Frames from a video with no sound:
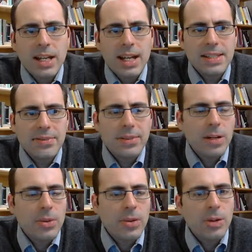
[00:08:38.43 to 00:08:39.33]
as if I
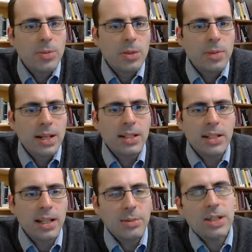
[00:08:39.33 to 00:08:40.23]
were an open-minded
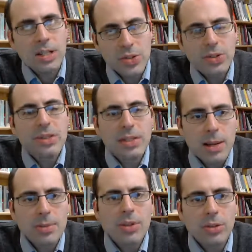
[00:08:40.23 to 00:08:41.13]
and potentially
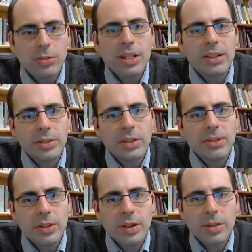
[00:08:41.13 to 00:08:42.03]
skeptical reader of
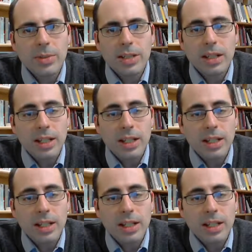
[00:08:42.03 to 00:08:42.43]
your argument.